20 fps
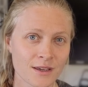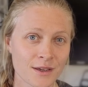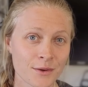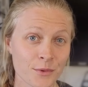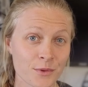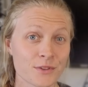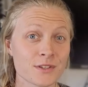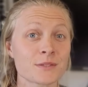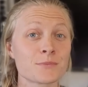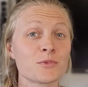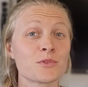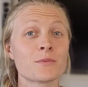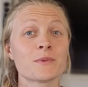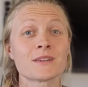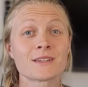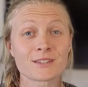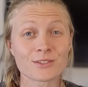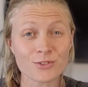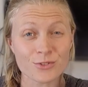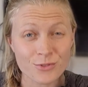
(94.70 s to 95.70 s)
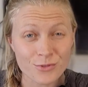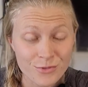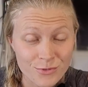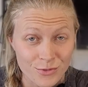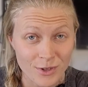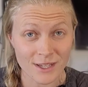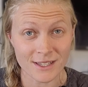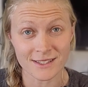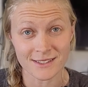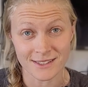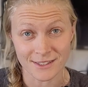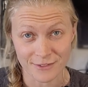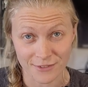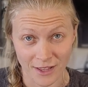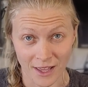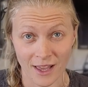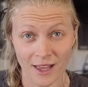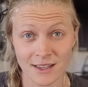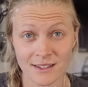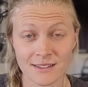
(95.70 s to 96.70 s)
Well, this movement is crazy
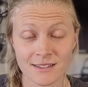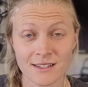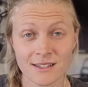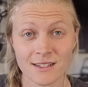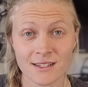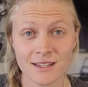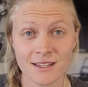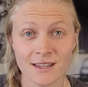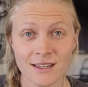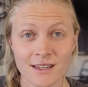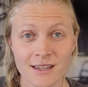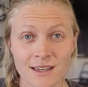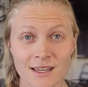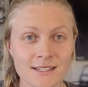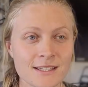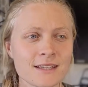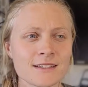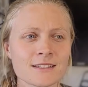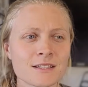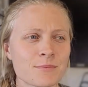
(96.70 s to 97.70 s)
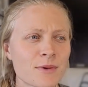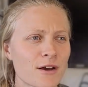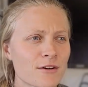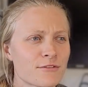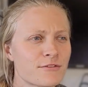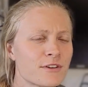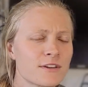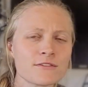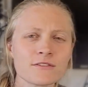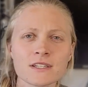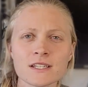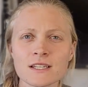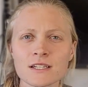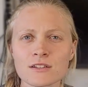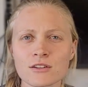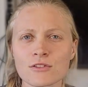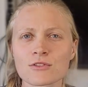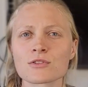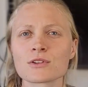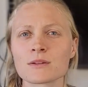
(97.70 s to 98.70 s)
fast. It takes about 15
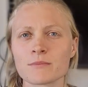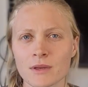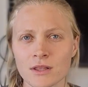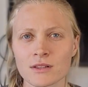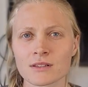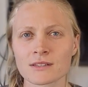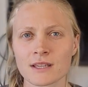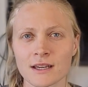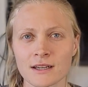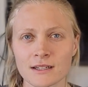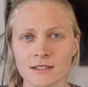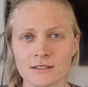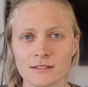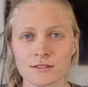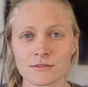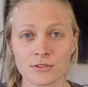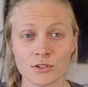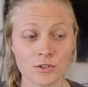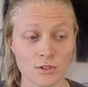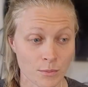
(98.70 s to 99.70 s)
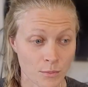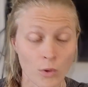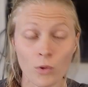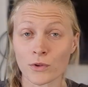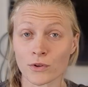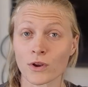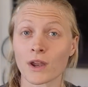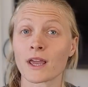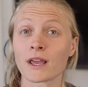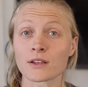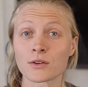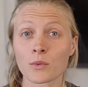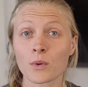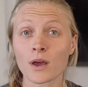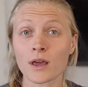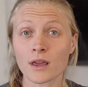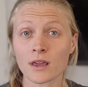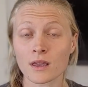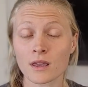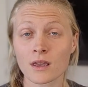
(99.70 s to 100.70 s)
to 30 milliseconds for you to pull your hand
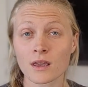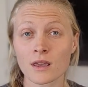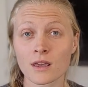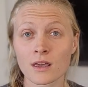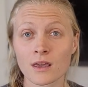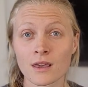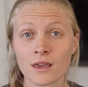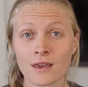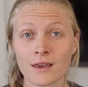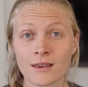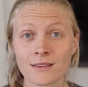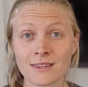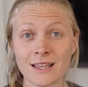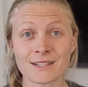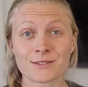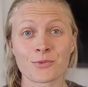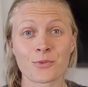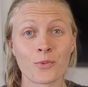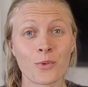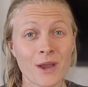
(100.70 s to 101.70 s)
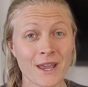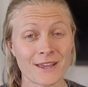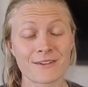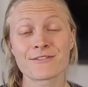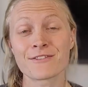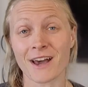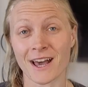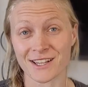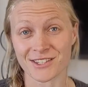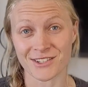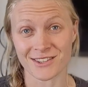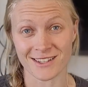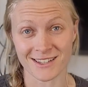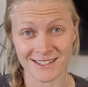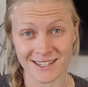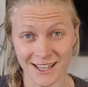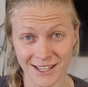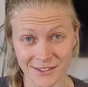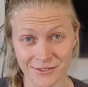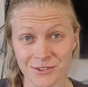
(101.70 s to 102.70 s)
away. That's way faster than it
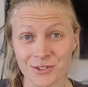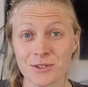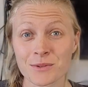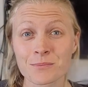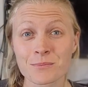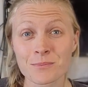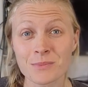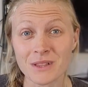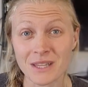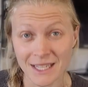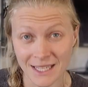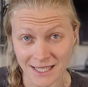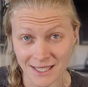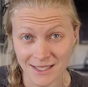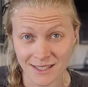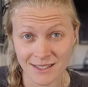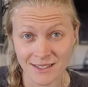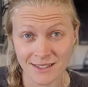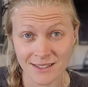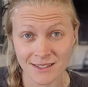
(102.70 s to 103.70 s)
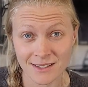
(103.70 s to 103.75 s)
takes for you to blink.